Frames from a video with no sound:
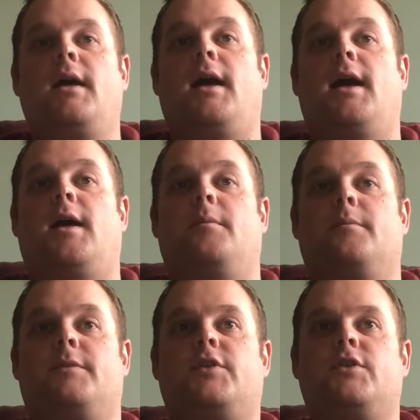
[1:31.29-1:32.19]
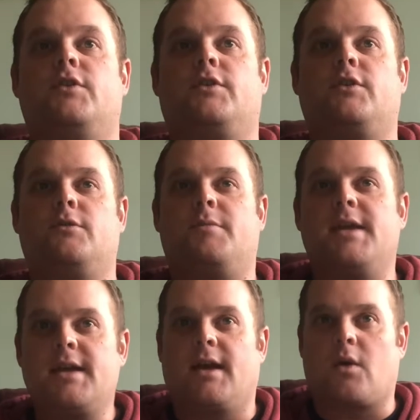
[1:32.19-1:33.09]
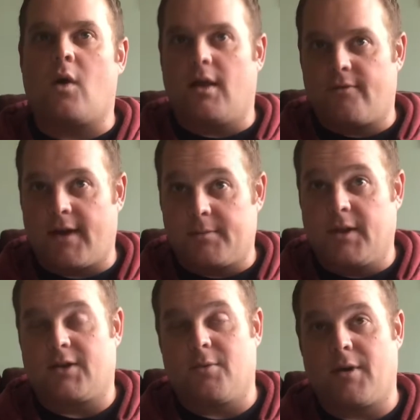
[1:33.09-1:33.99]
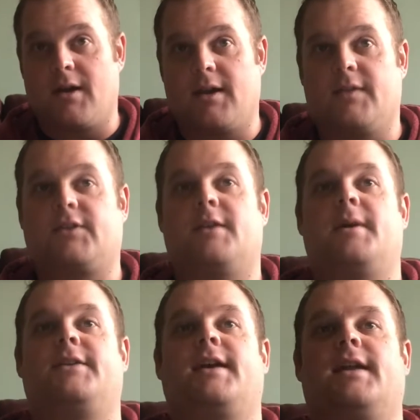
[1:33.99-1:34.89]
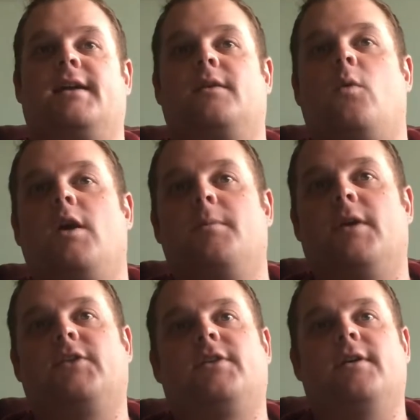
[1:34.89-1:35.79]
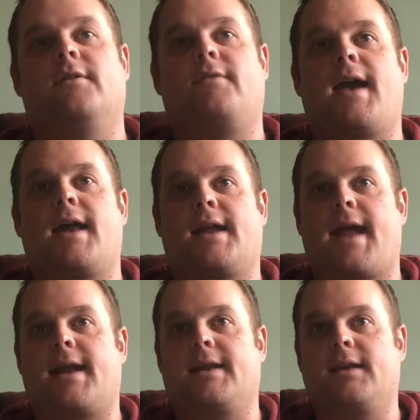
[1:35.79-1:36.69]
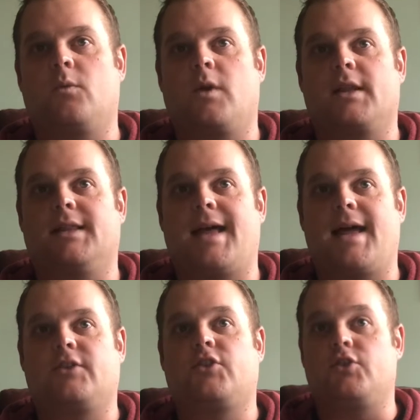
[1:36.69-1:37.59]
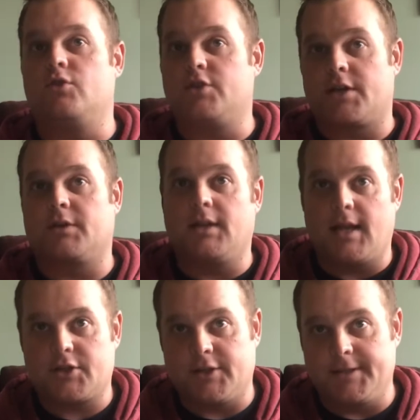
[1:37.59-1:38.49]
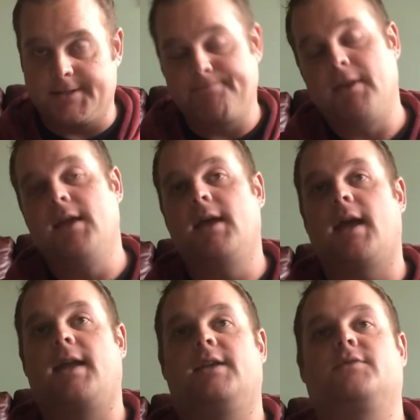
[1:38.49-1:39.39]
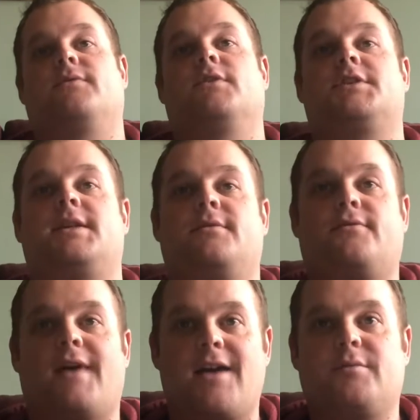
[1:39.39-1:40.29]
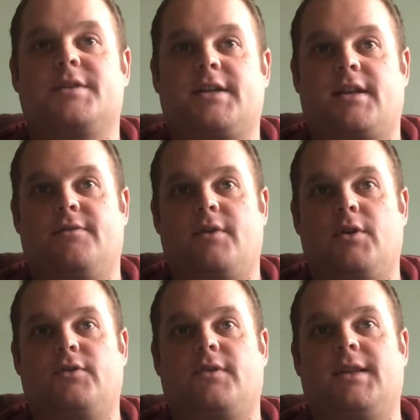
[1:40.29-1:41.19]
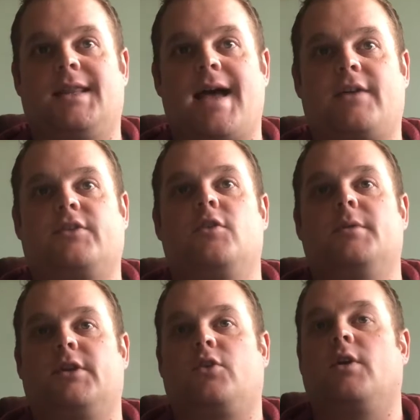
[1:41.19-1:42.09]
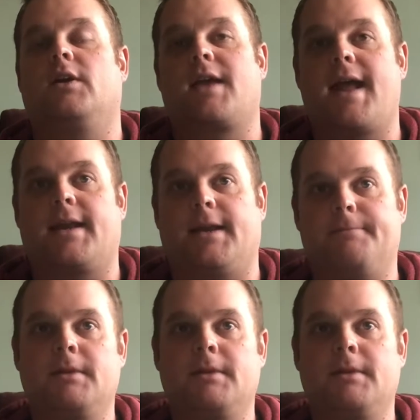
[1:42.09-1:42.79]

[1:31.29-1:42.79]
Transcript: To be a qualified political party in the state of Montana, one must have had a candidate in one of the last 2 general elections and has received 5% of the votes for the last gubernatorial candidate.